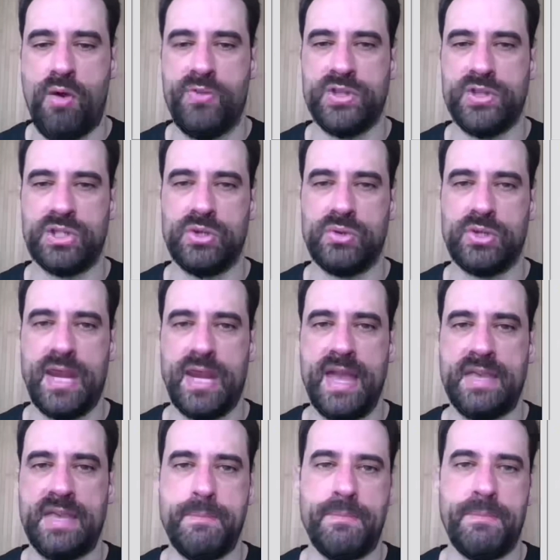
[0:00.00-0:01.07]
how this looked
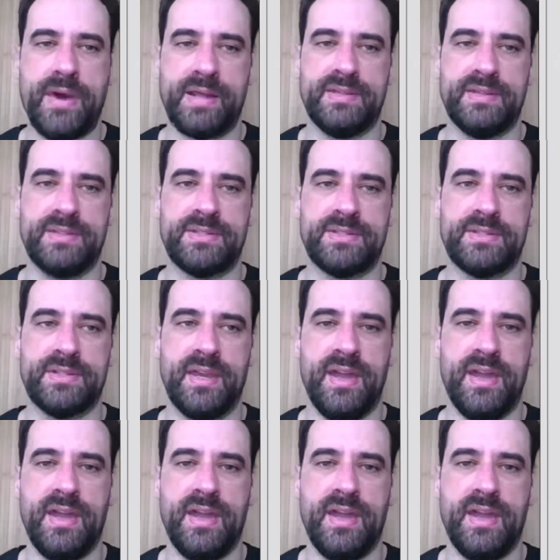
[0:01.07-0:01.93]
like in practice,